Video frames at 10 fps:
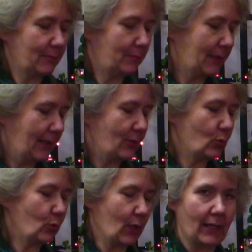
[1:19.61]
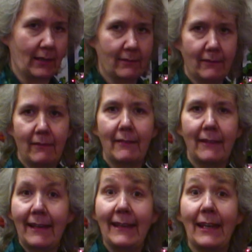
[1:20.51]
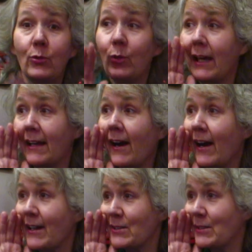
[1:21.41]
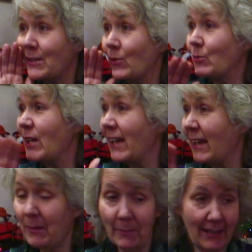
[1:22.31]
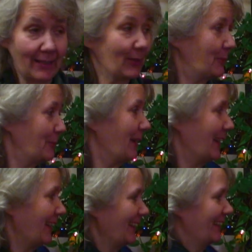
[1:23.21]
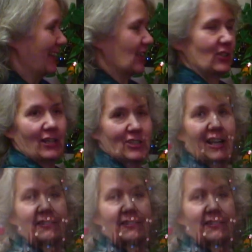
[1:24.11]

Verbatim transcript: But they do like, they do like hugs, don't tell anybody. We're, we are very excited about